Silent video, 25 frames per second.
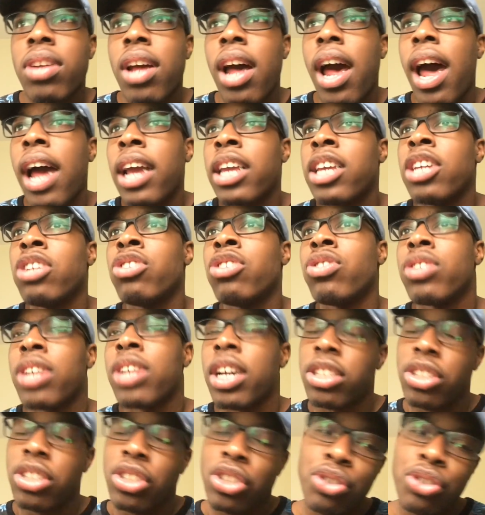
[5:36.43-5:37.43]
I kid you
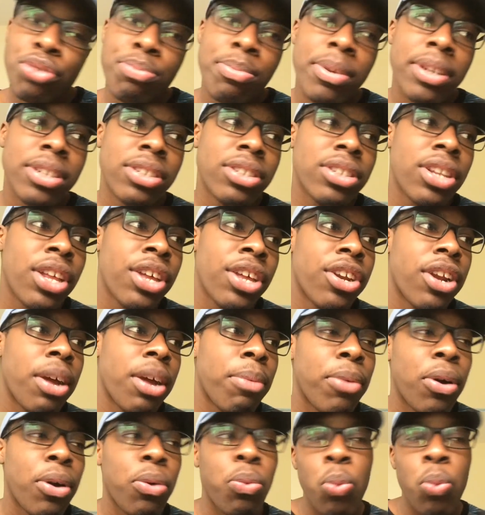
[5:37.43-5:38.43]
not, 2 minutes later,
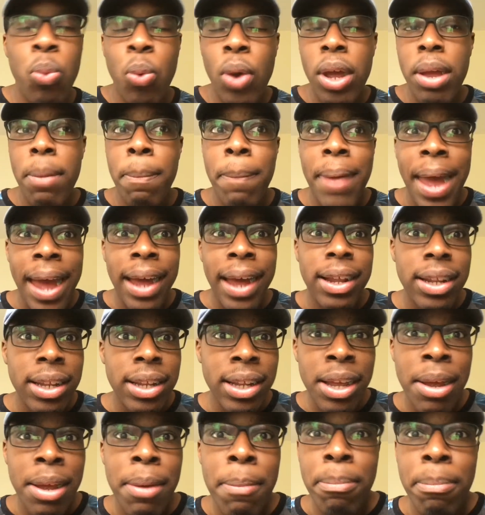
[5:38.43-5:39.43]
I'm a went back
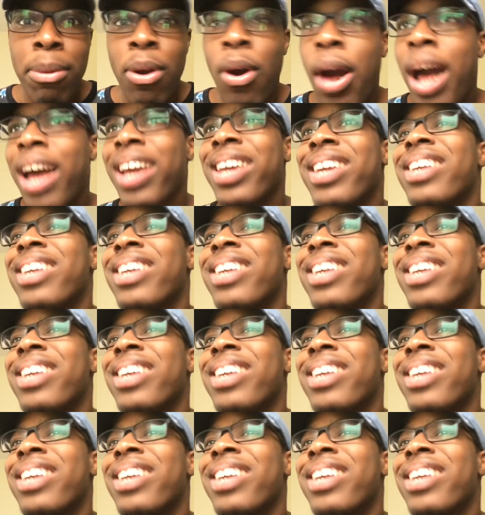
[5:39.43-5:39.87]
limp, bro.